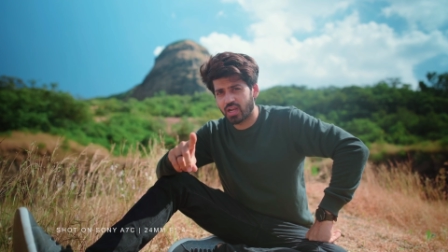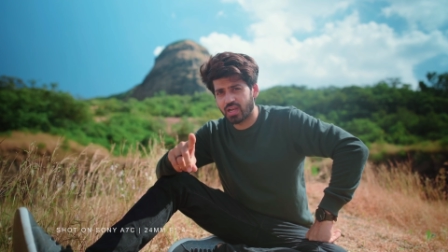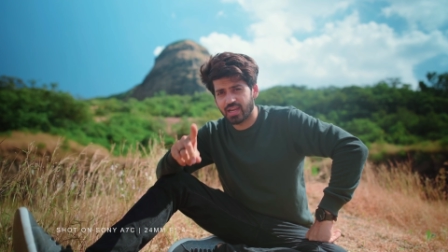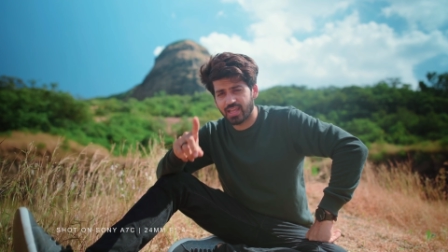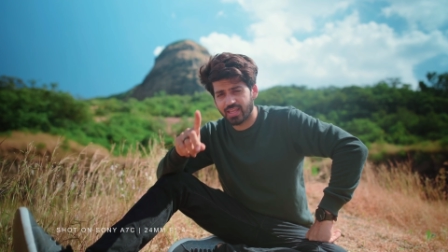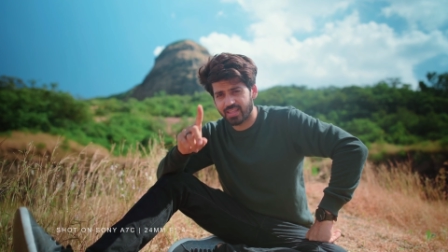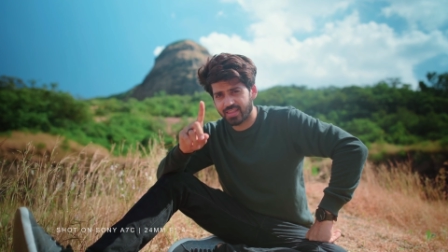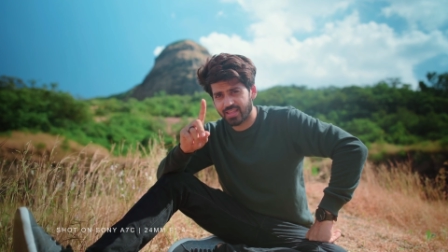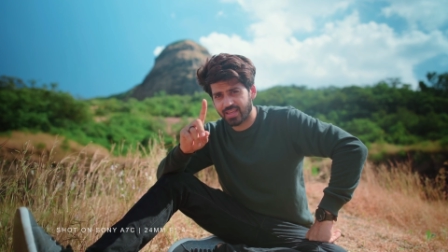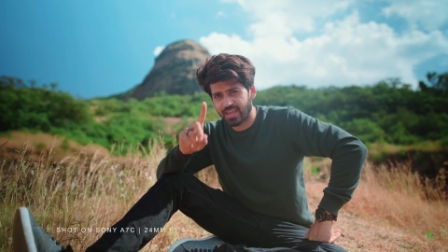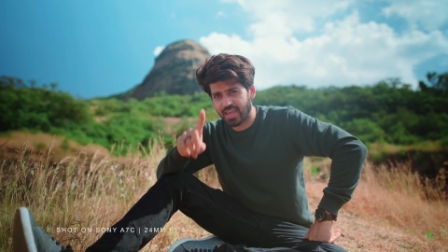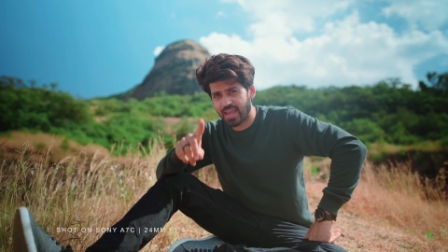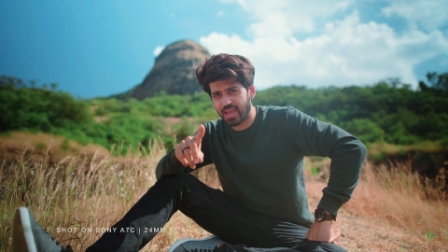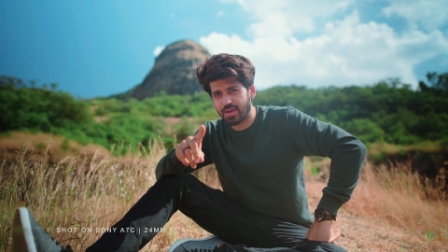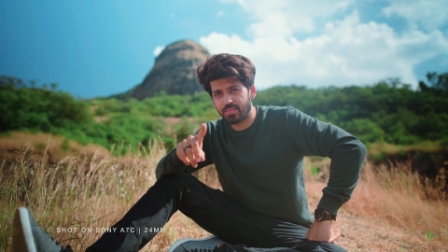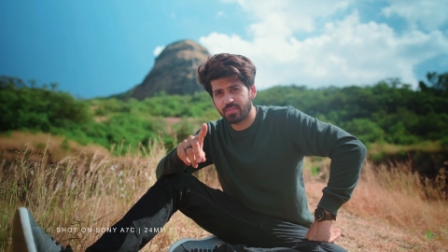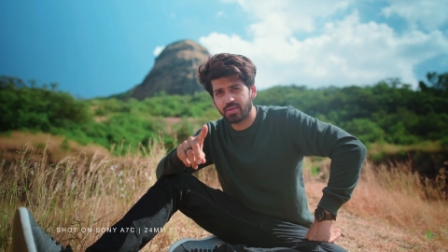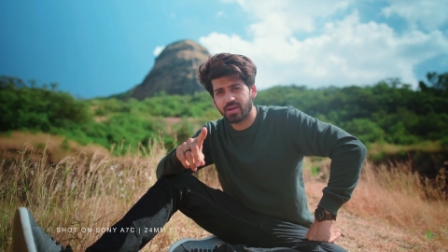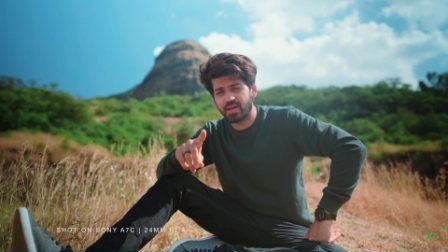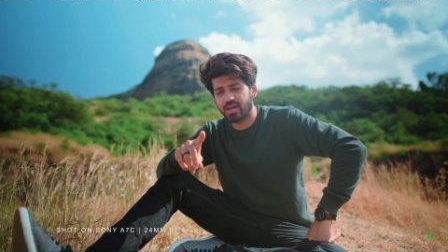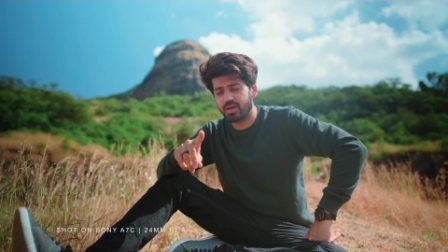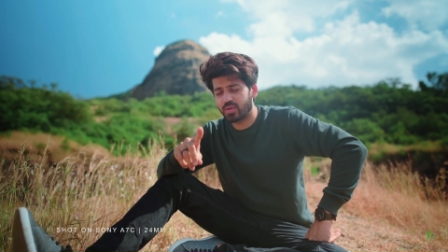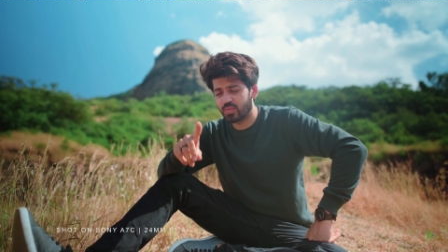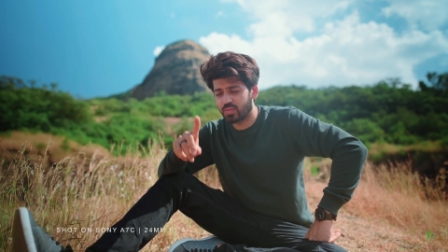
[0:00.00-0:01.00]
Like the
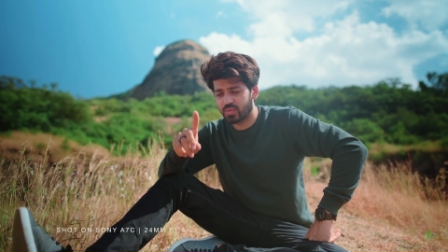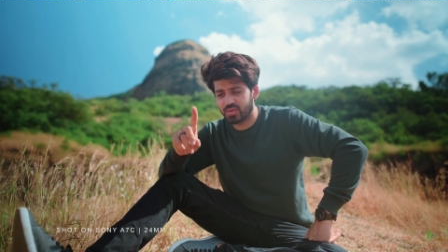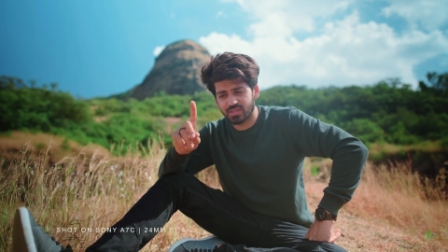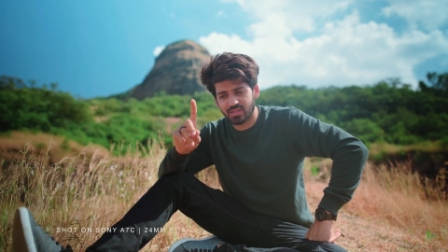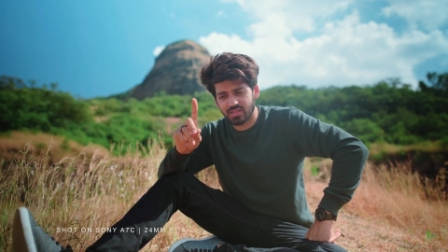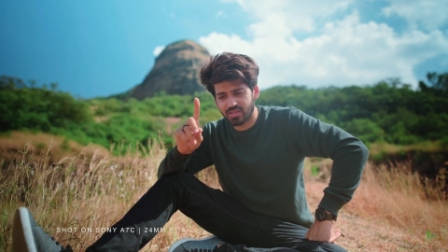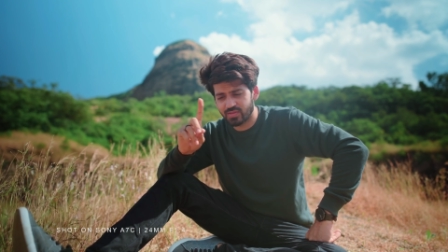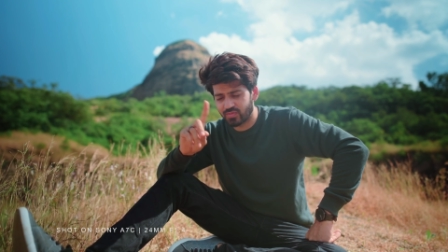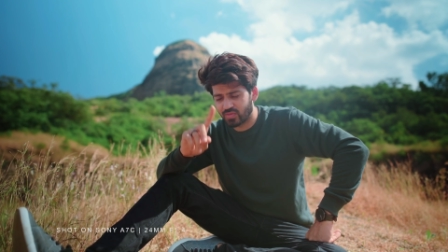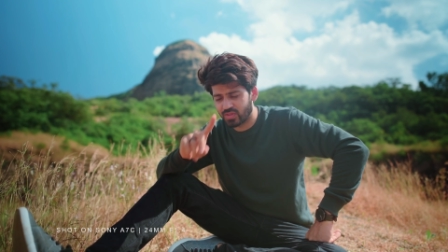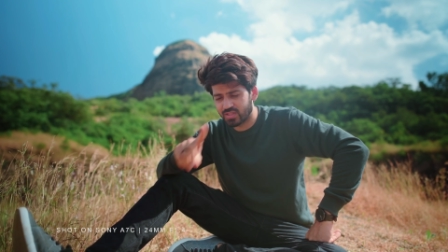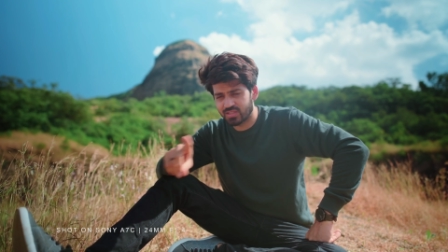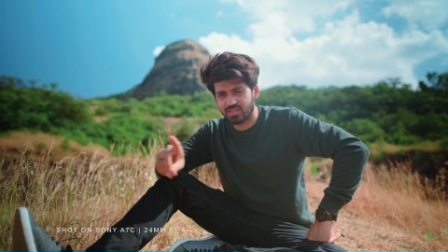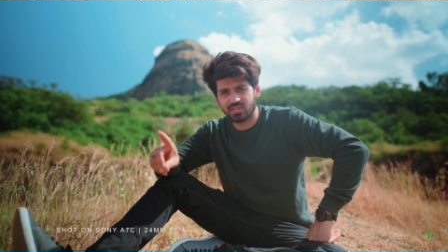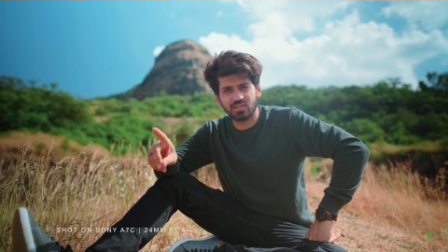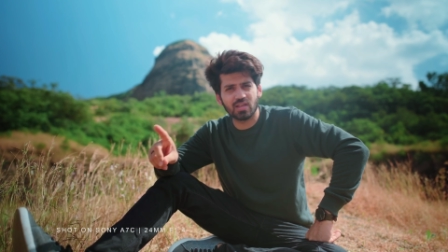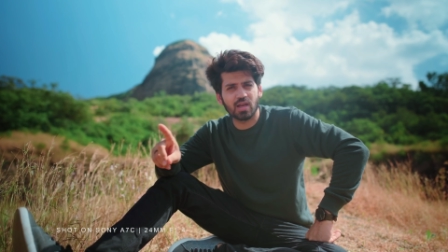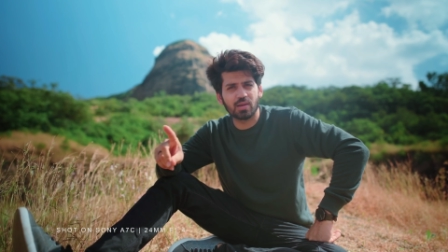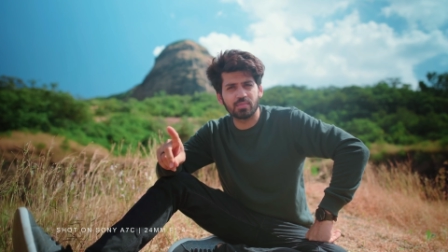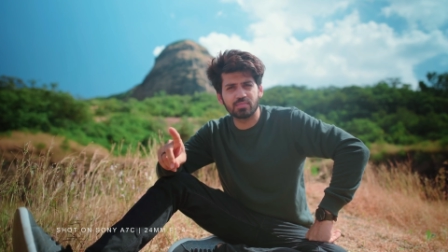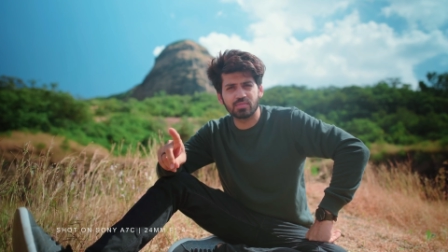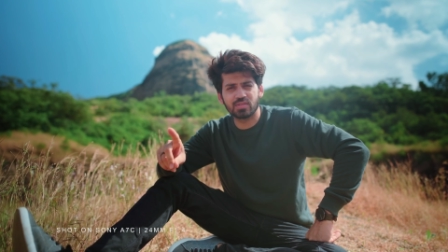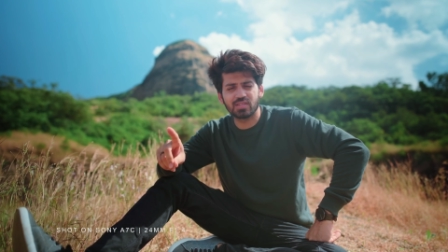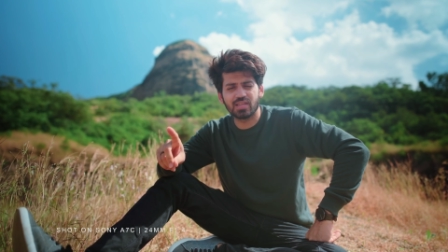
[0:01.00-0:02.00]
camera is
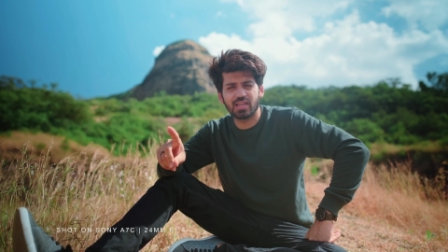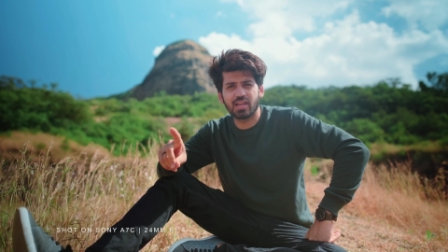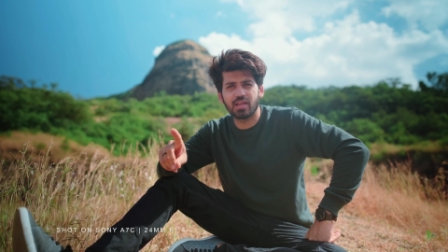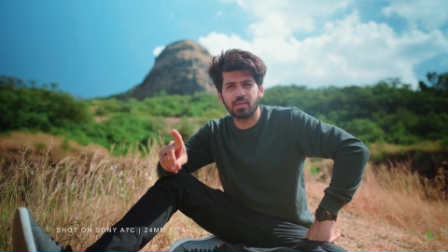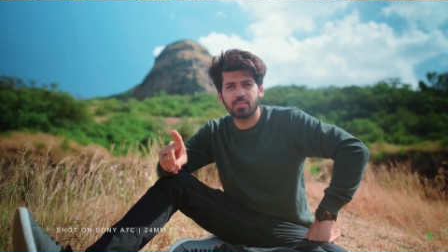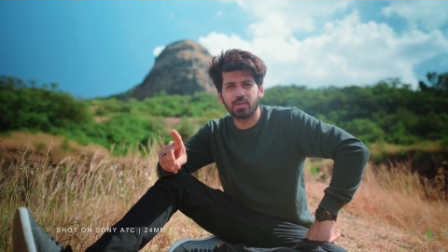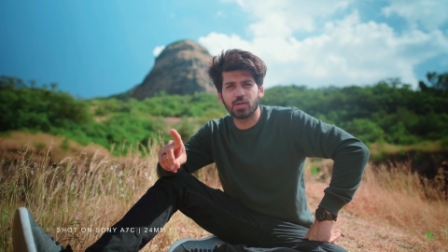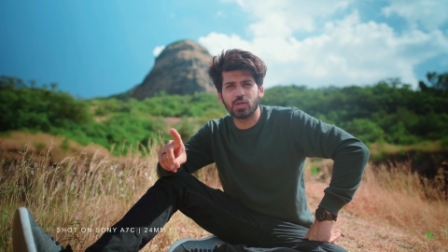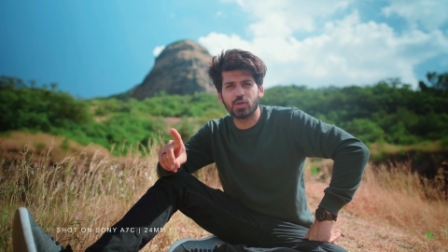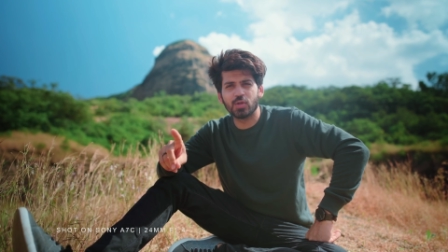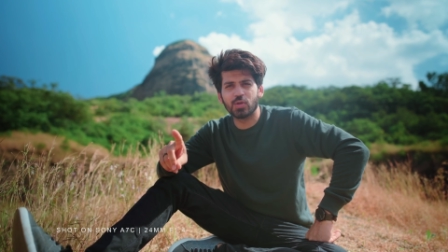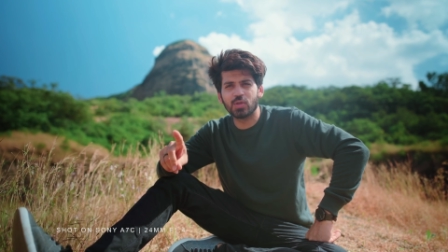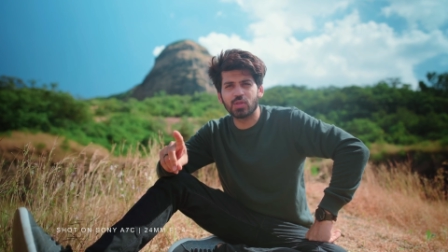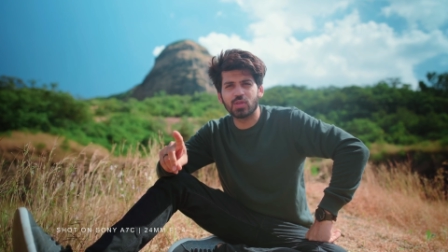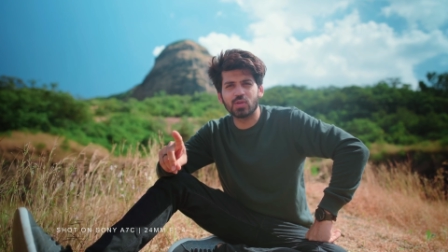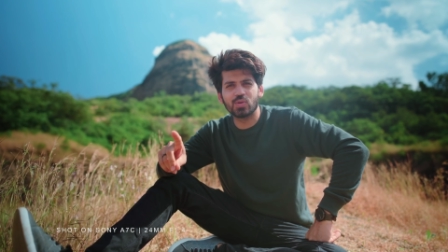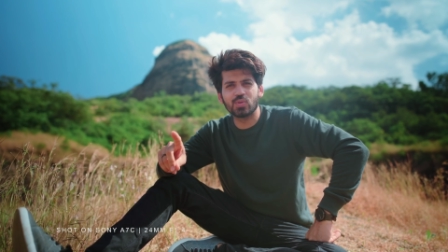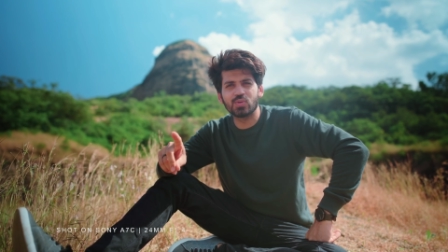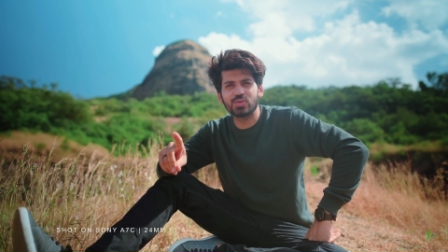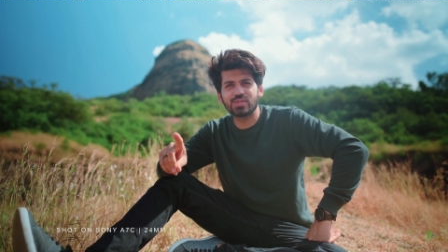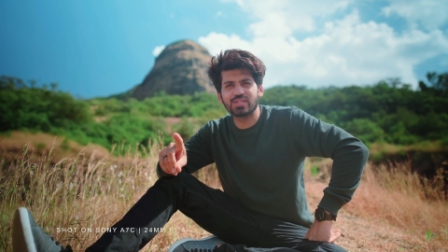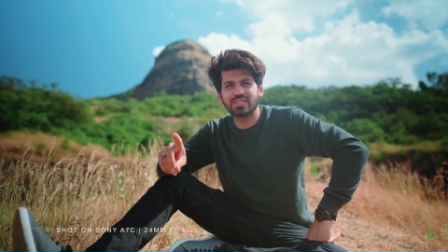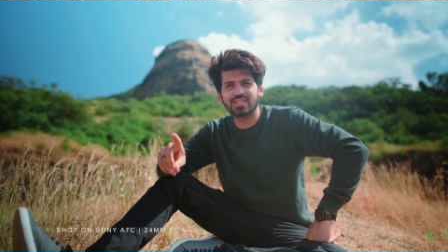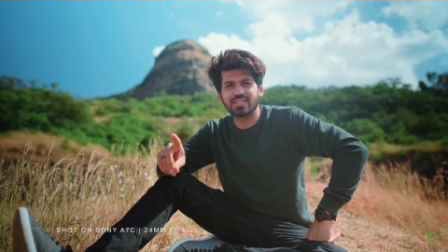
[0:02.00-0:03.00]
I'm still able to
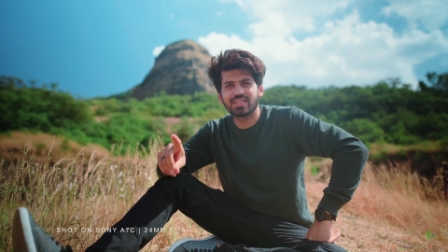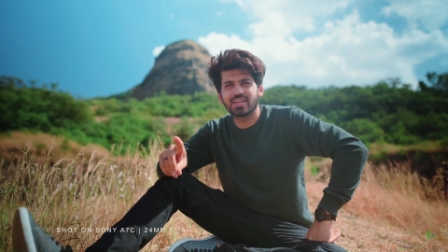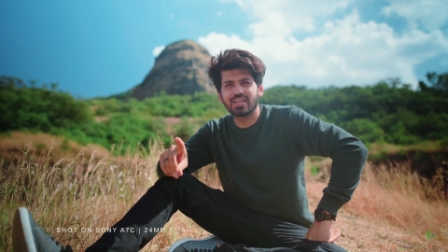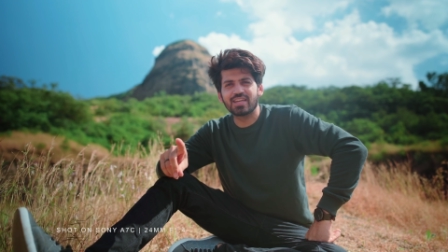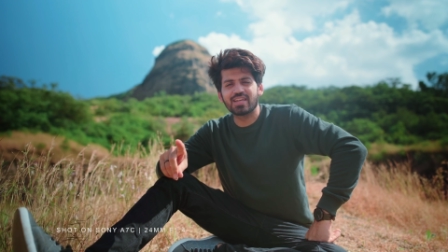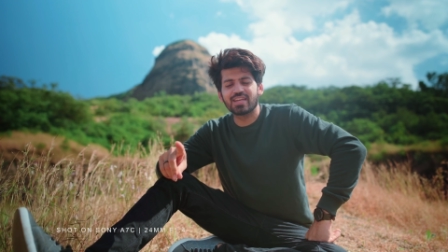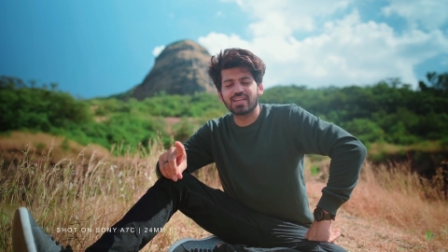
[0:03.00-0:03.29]
use.